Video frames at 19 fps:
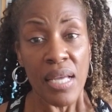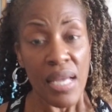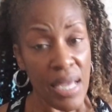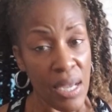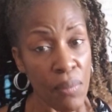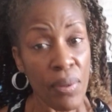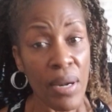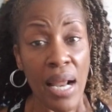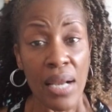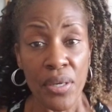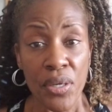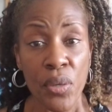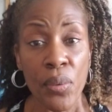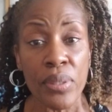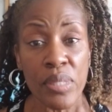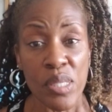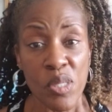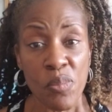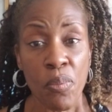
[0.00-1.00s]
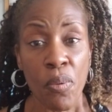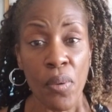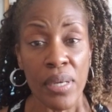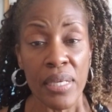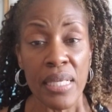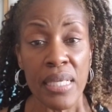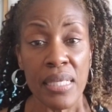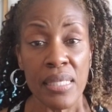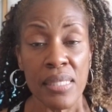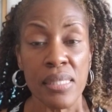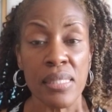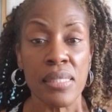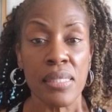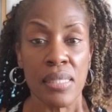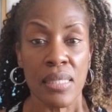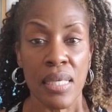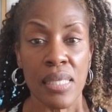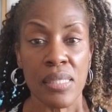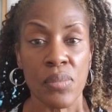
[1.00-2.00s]
And what I know at this point is,
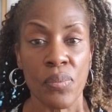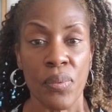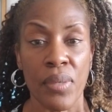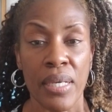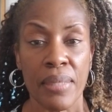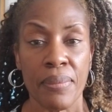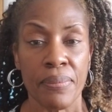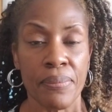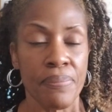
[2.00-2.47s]
guess what?